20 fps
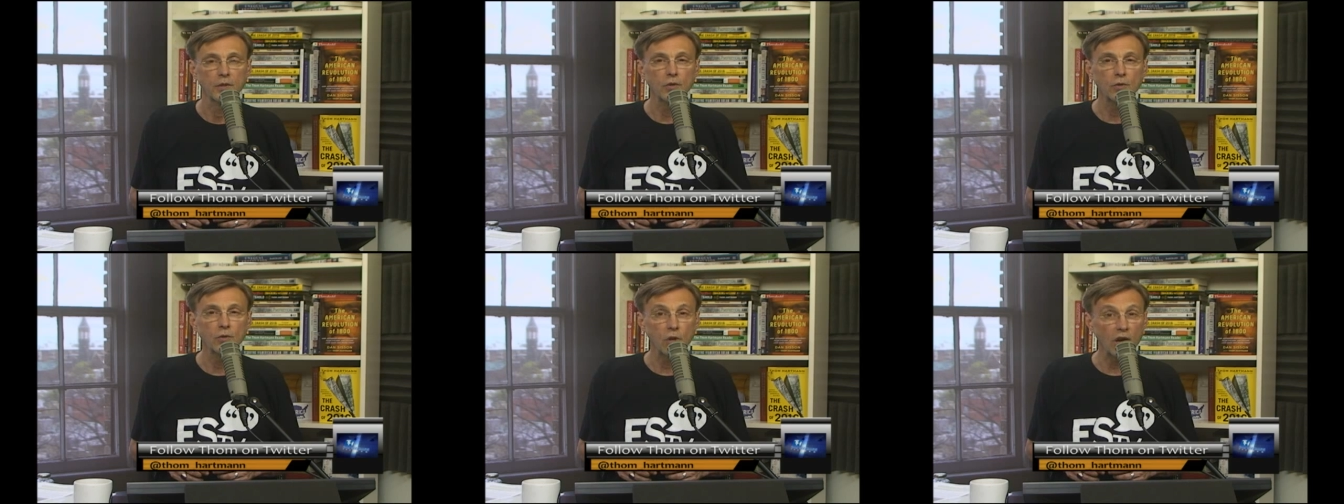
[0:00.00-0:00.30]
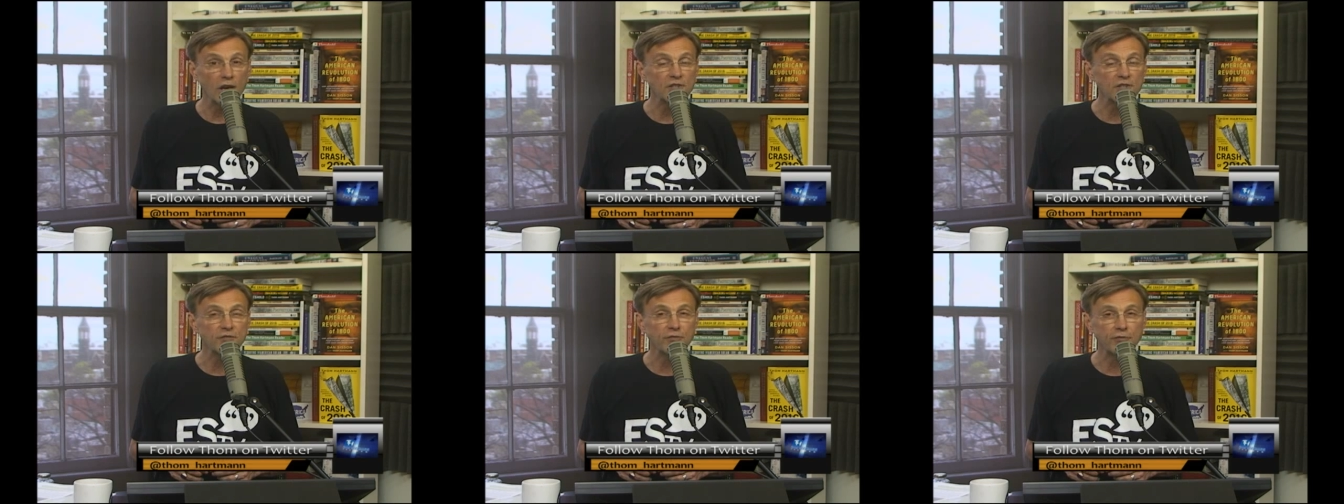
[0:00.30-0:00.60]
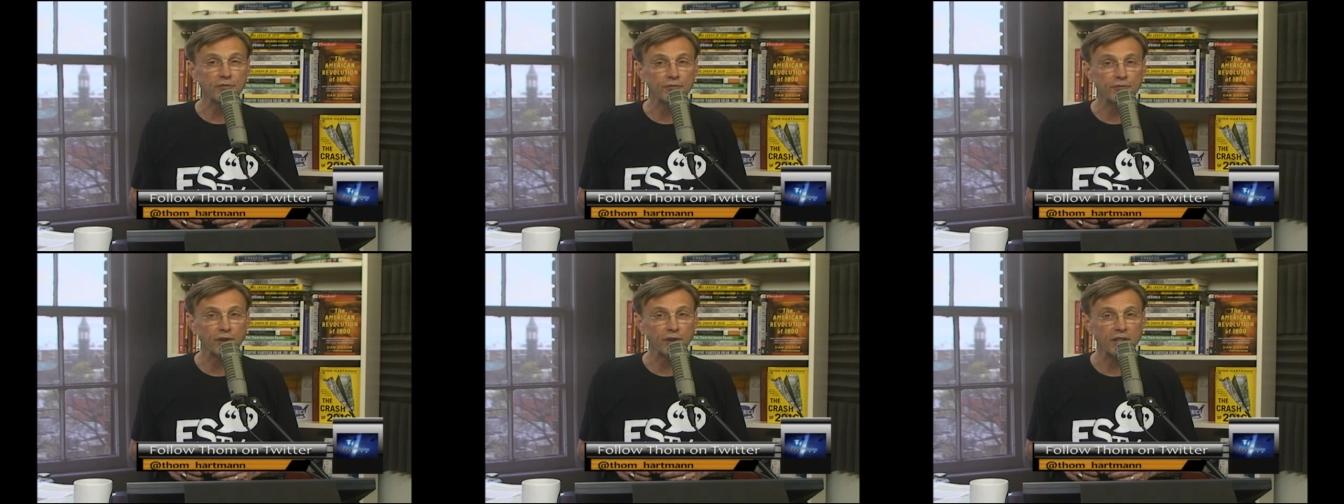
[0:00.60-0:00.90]
You lost
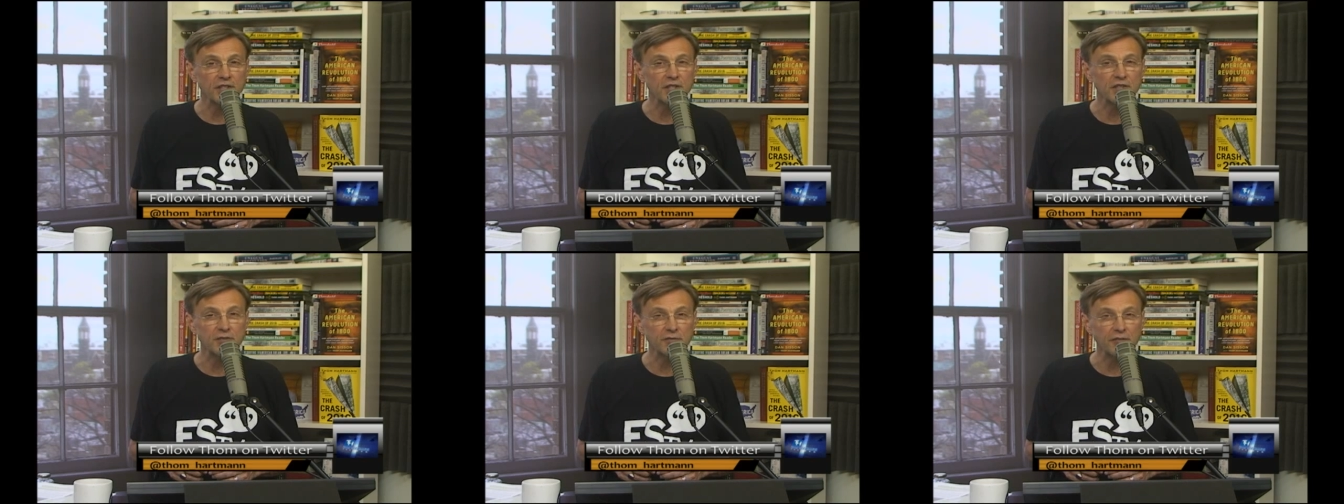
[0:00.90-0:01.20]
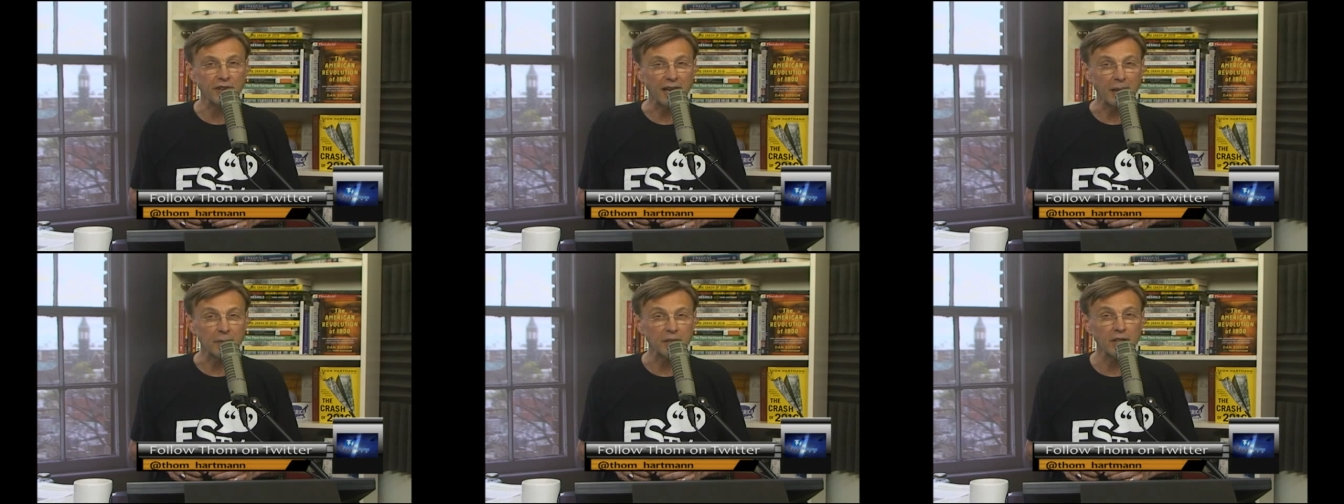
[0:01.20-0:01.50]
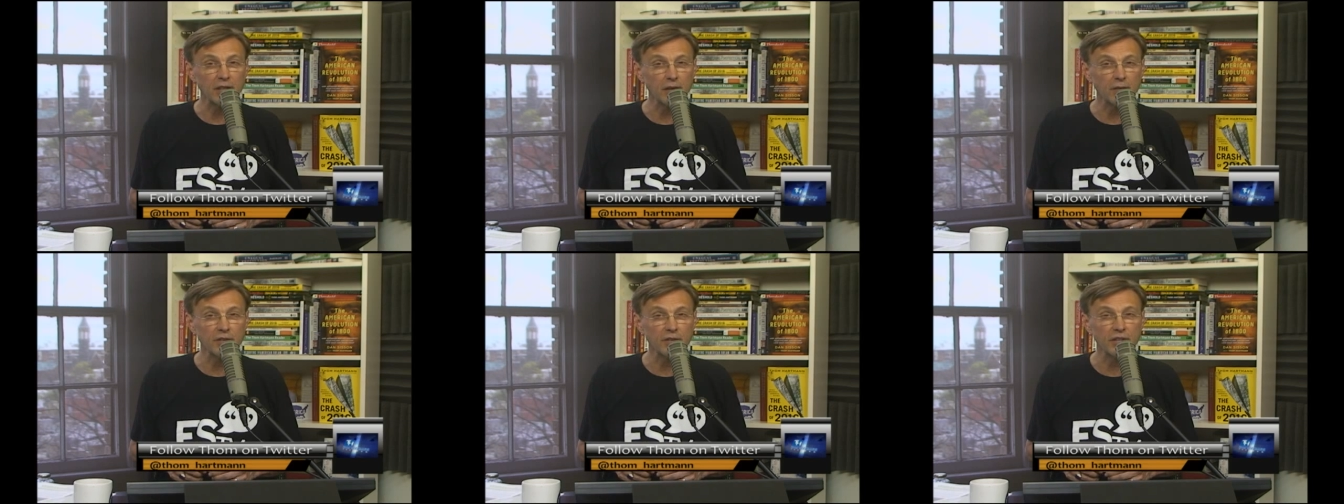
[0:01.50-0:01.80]
yeah. friends because, and
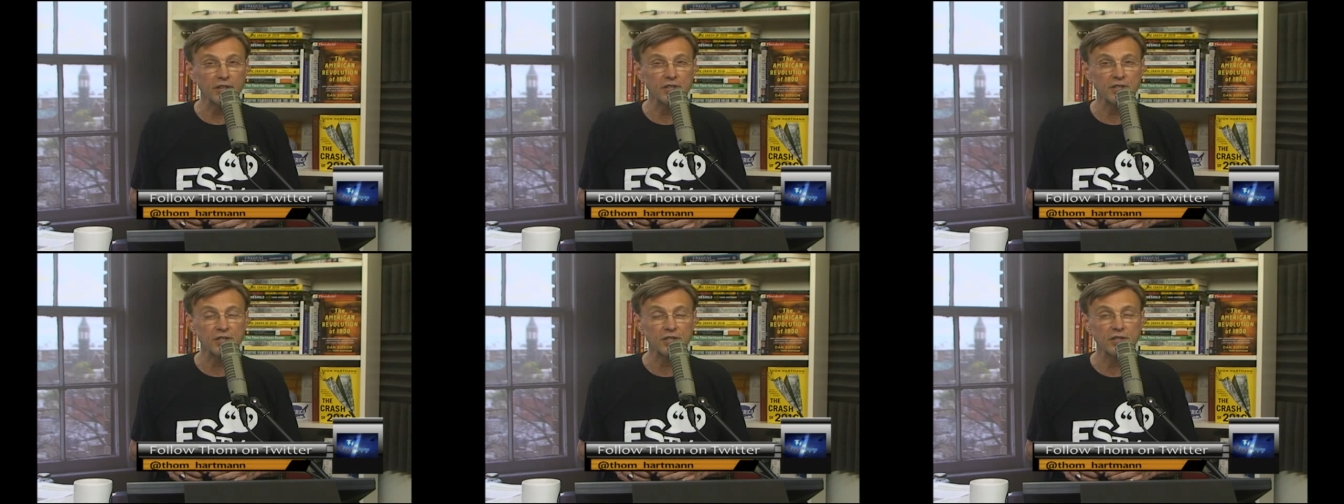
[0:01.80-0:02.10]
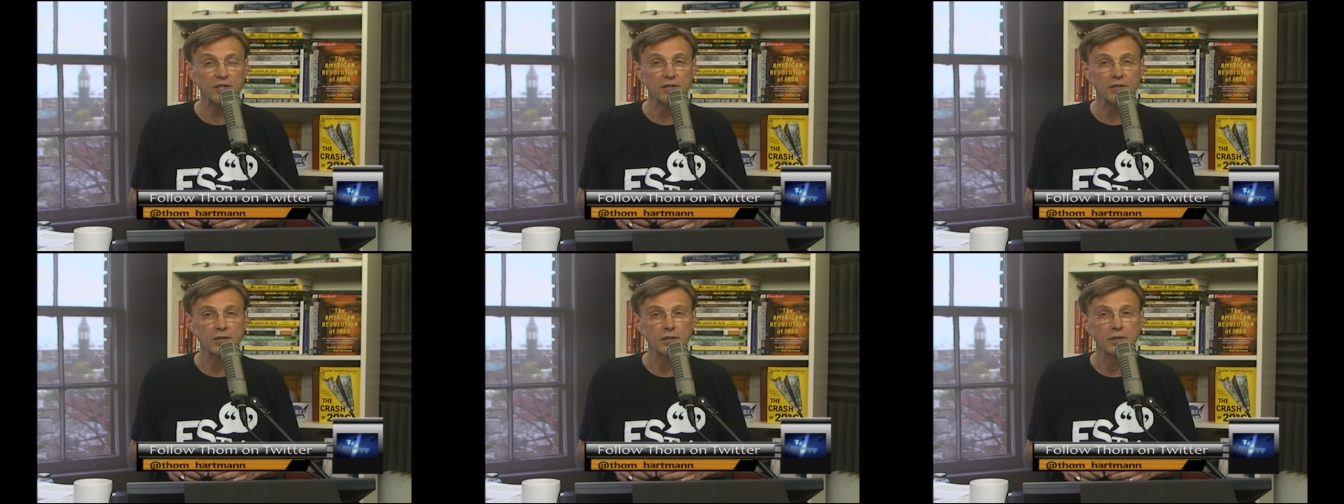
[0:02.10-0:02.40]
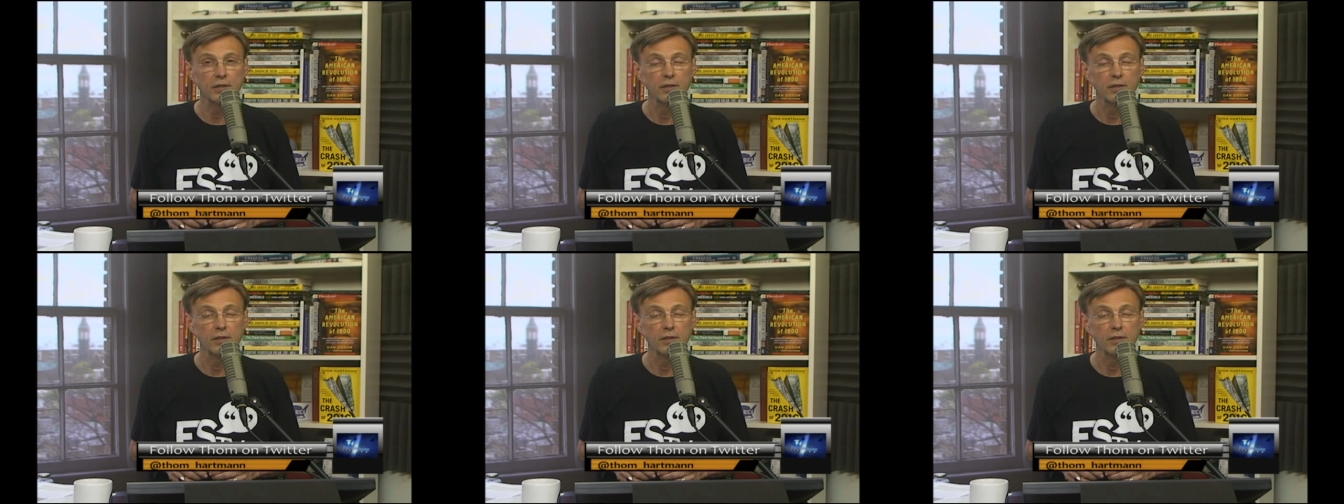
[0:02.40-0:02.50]
family over know, this. Well,